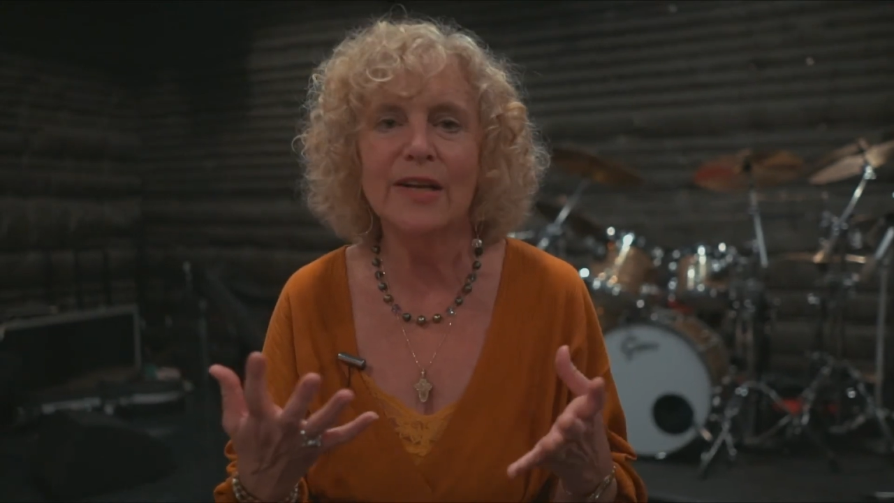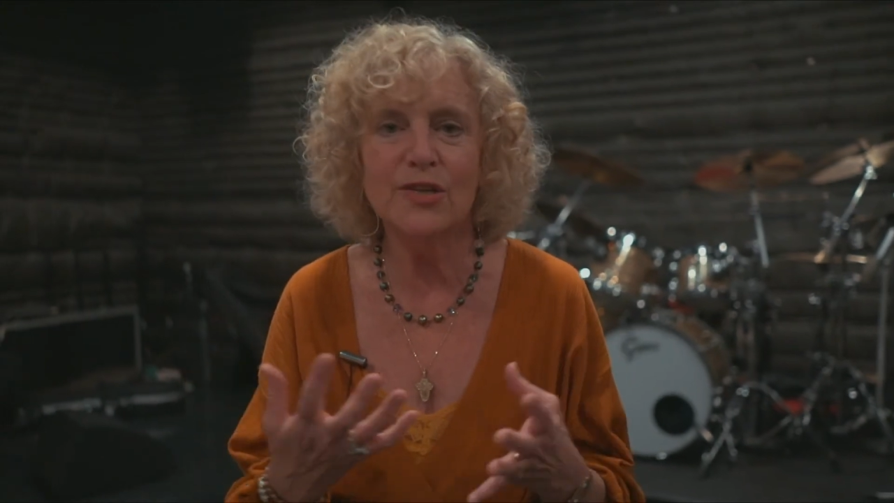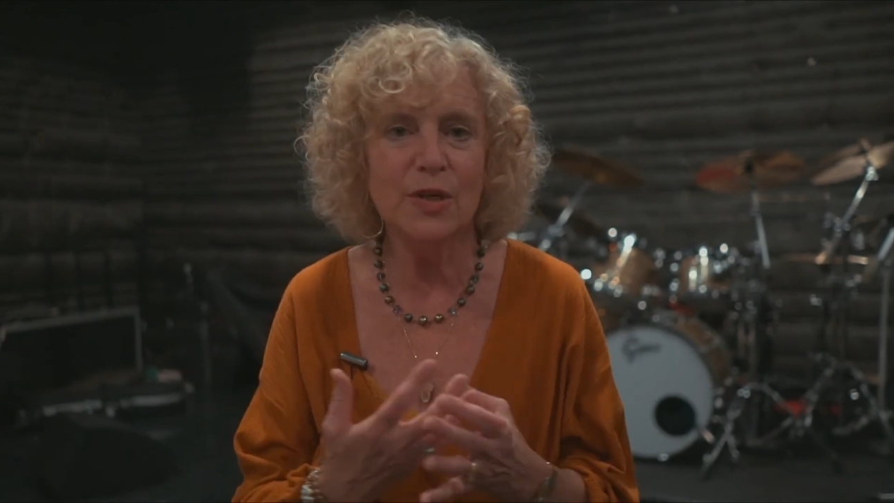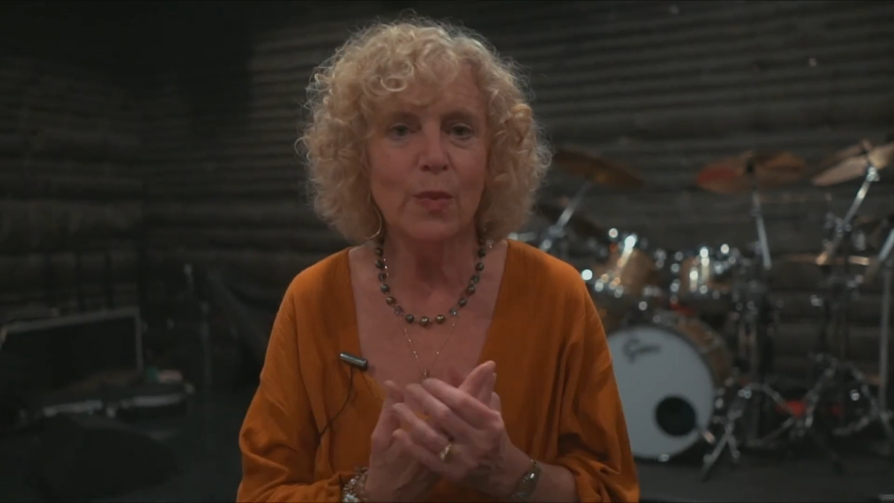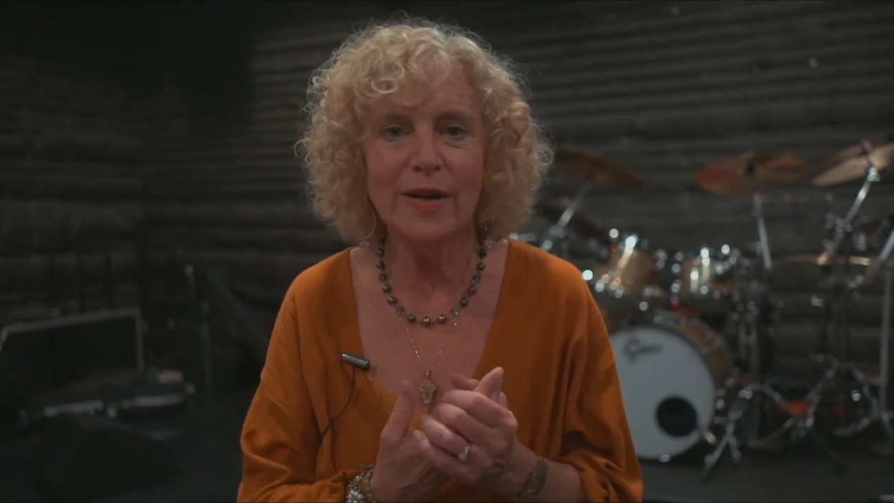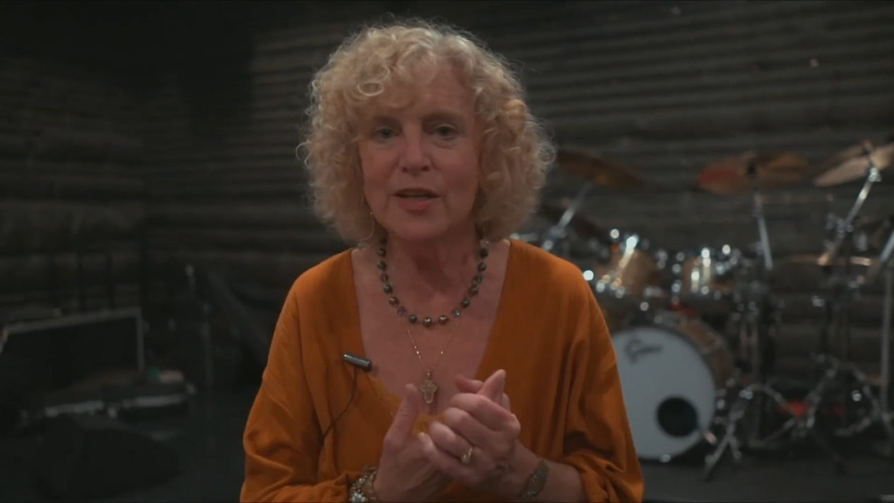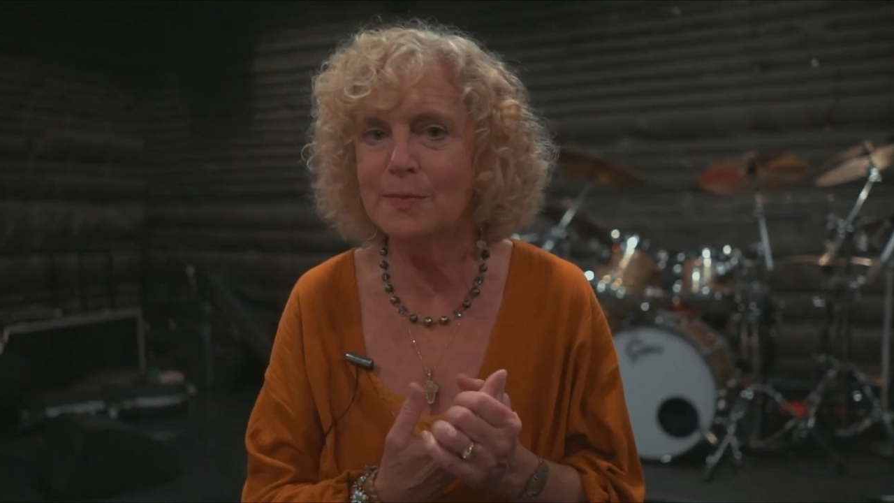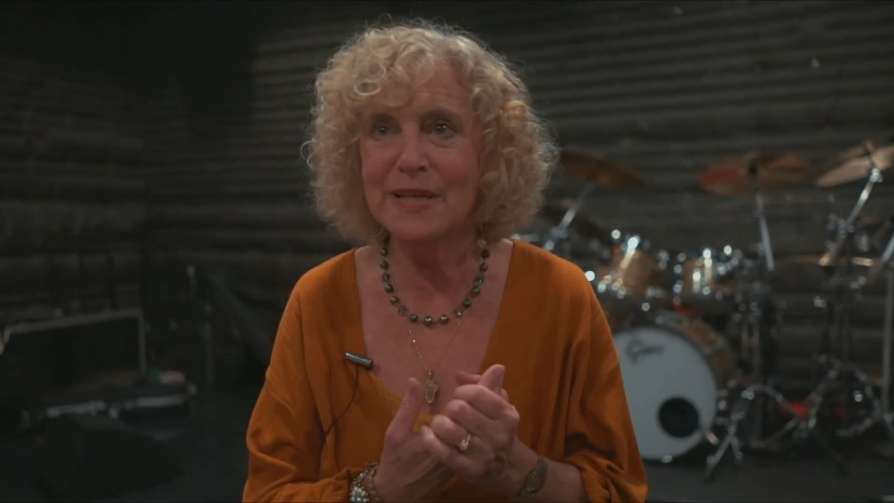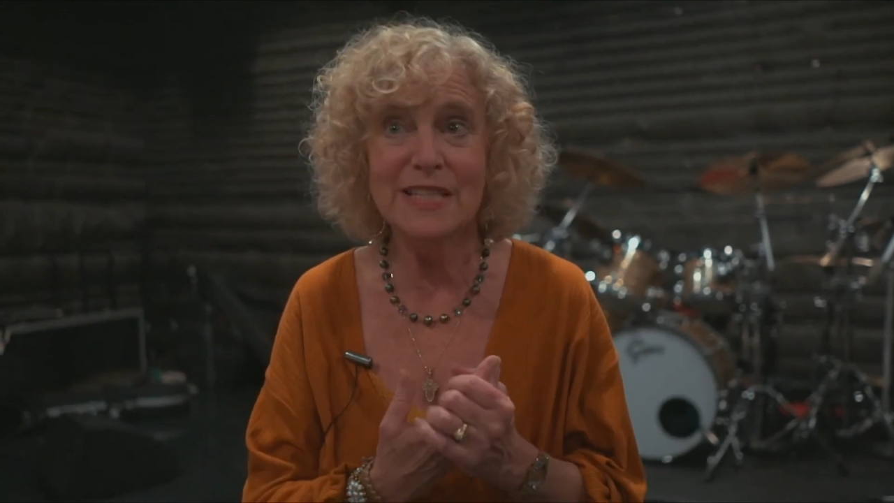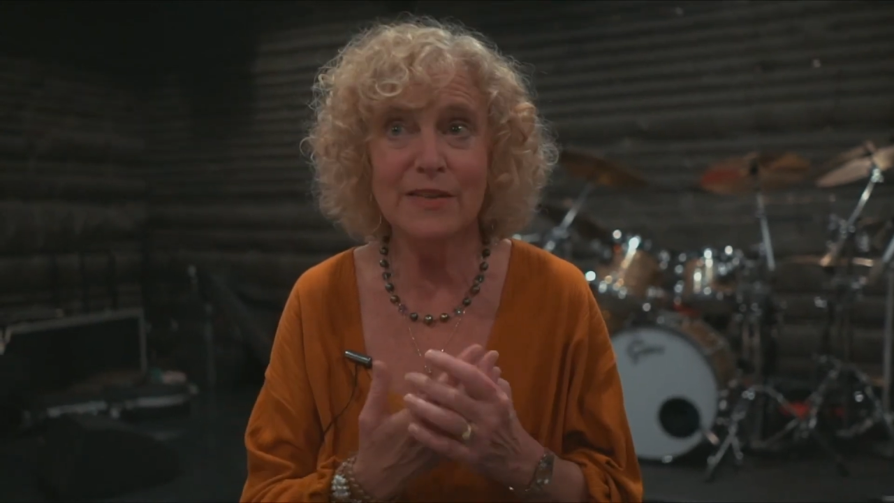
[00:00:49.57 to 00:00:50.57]
and she wanted to
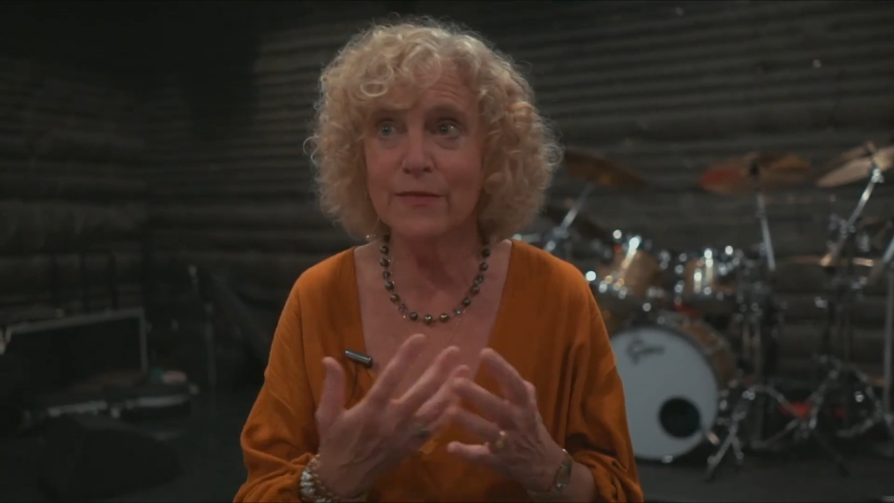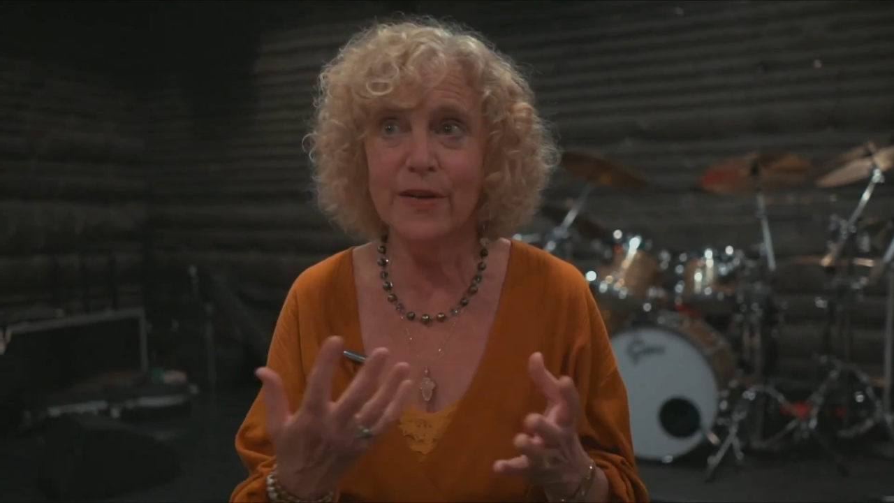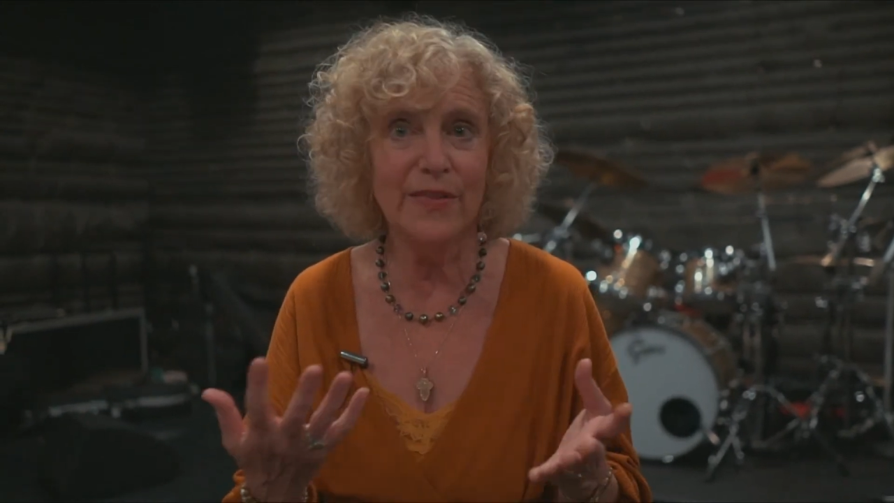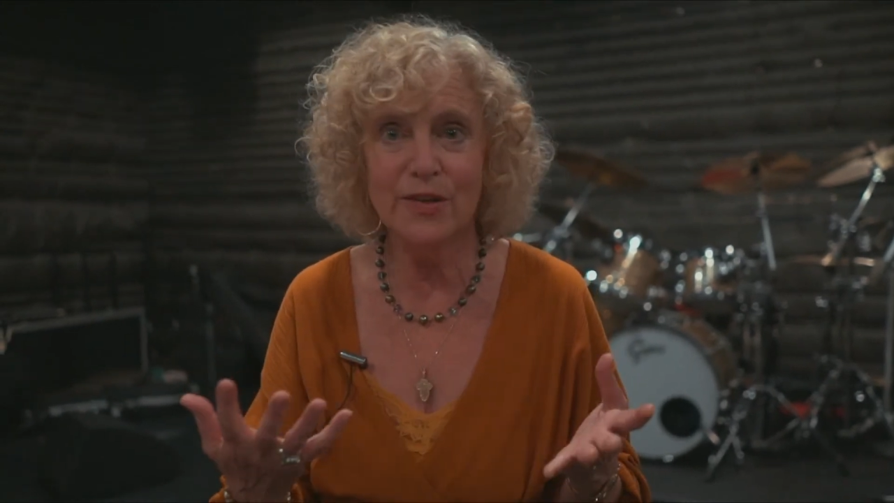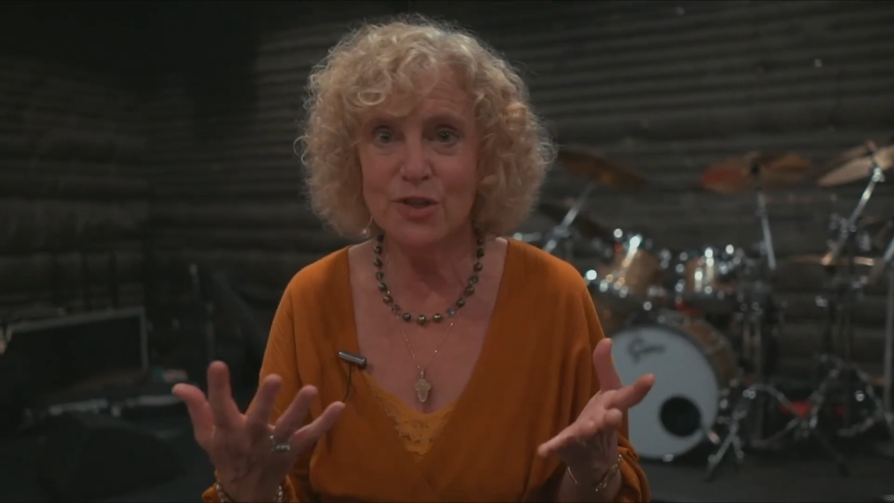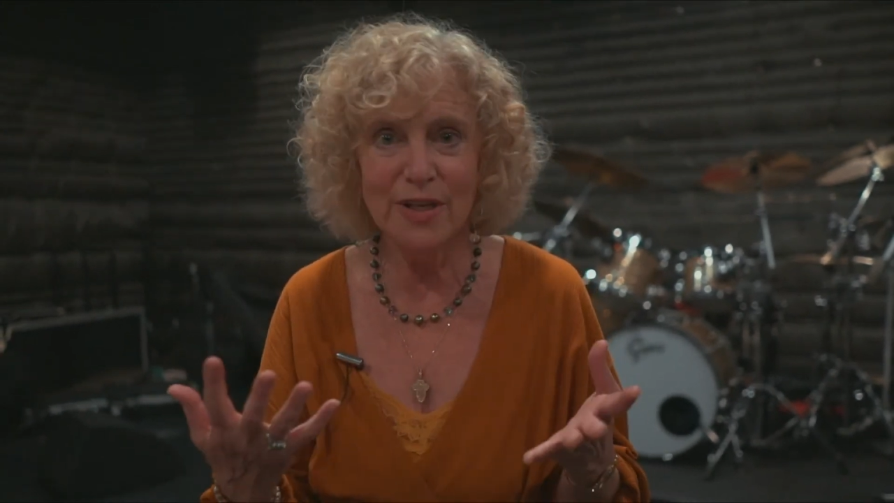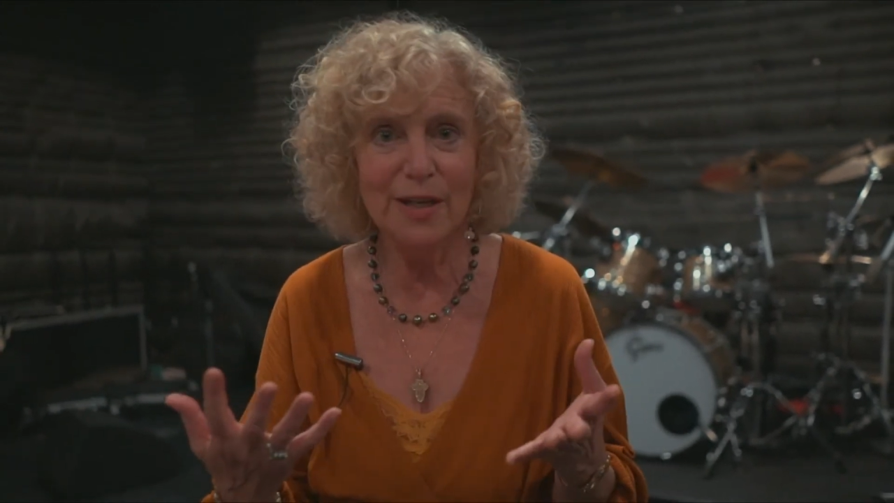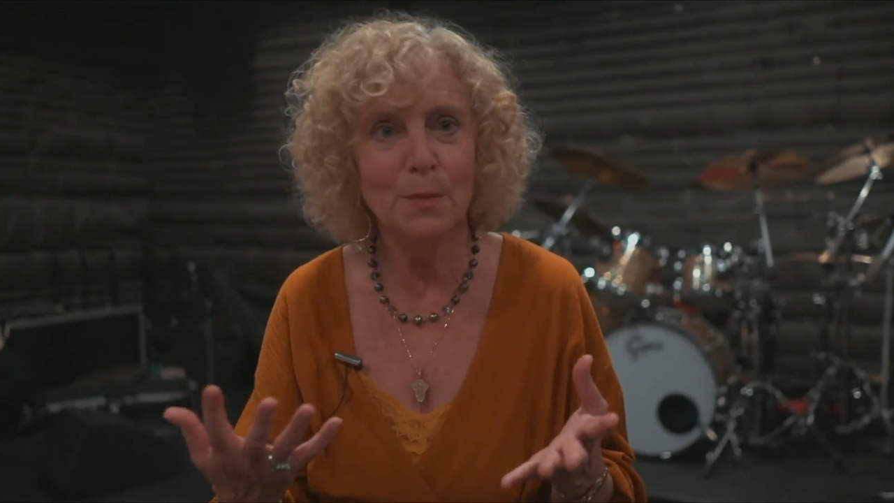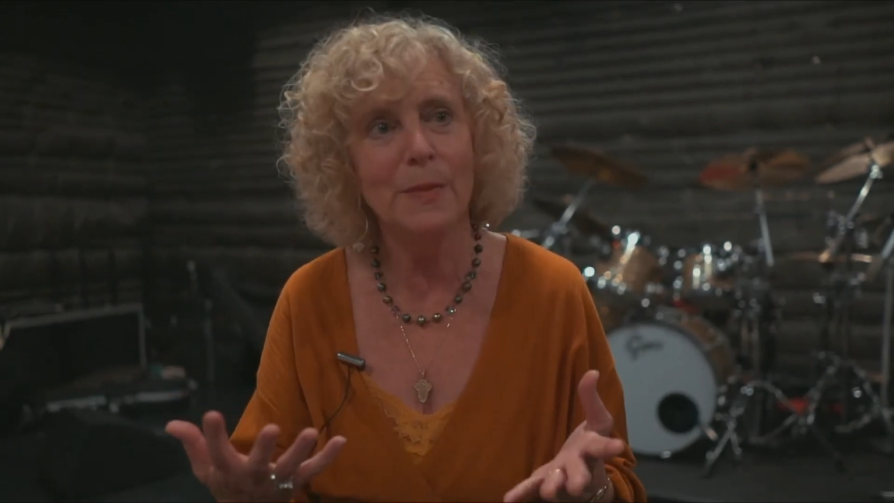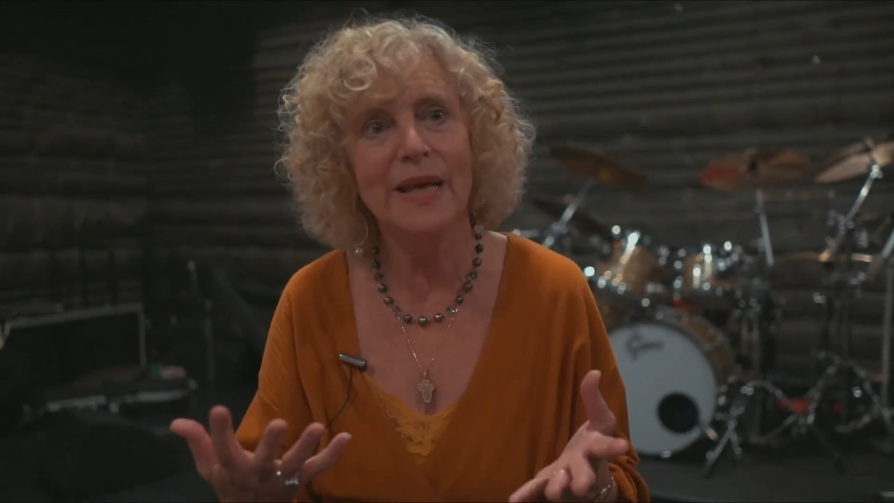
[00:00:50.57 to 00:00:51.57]
be different than she
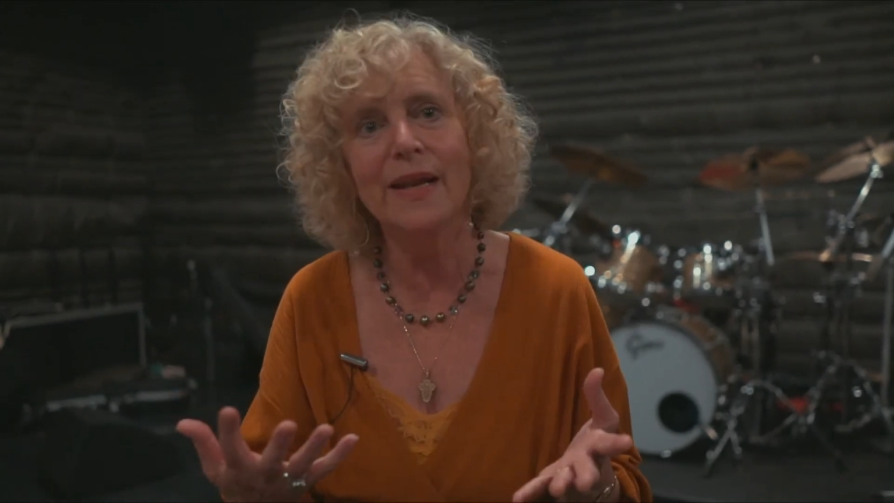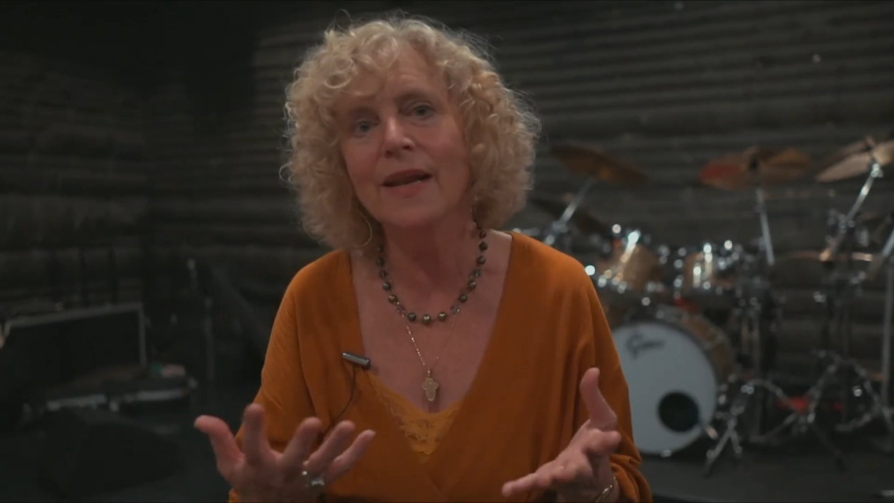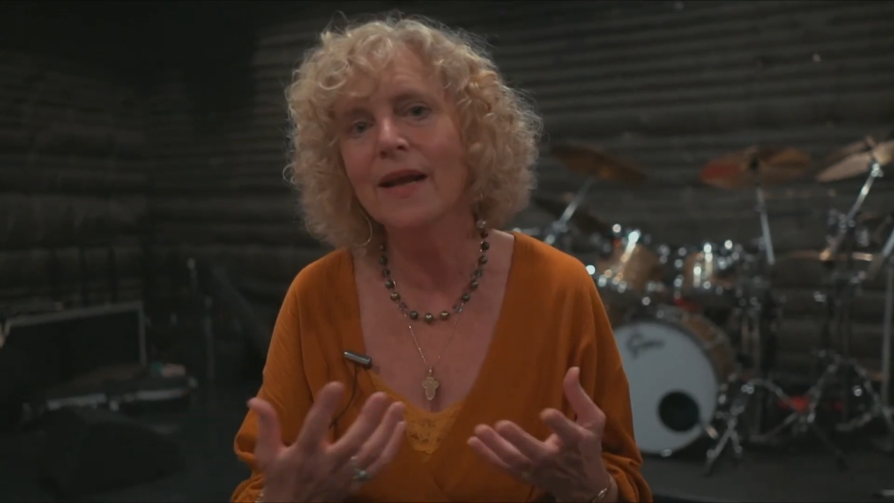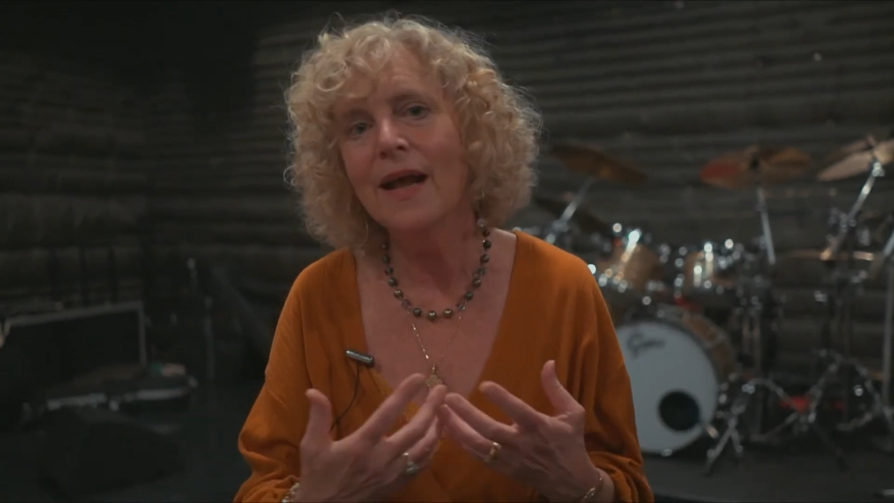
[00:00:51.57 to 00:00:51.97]
had been.